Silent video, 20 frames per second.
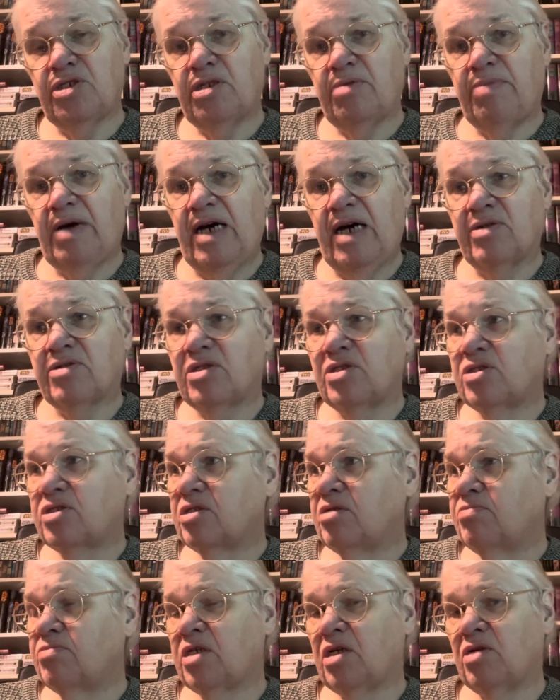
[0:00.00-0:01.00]
about, and
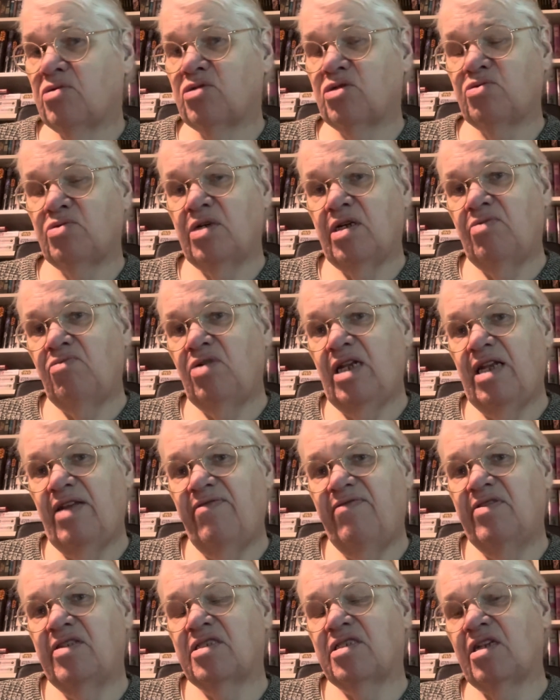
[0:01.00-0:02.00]
sometimes we, we
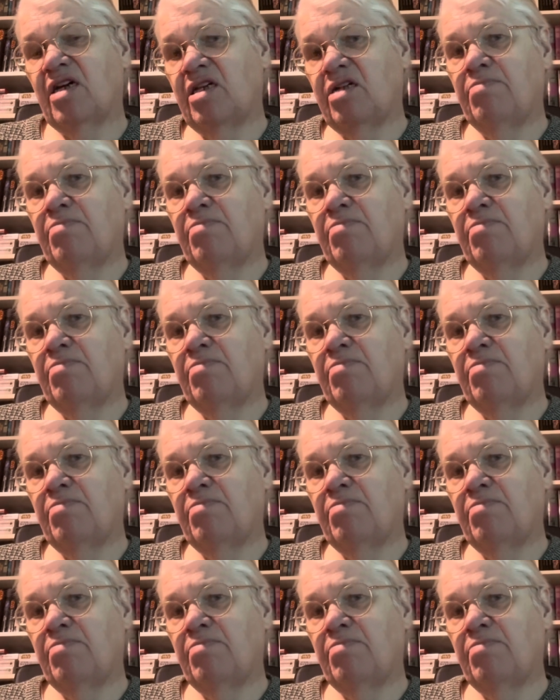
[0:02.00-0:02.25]
live inside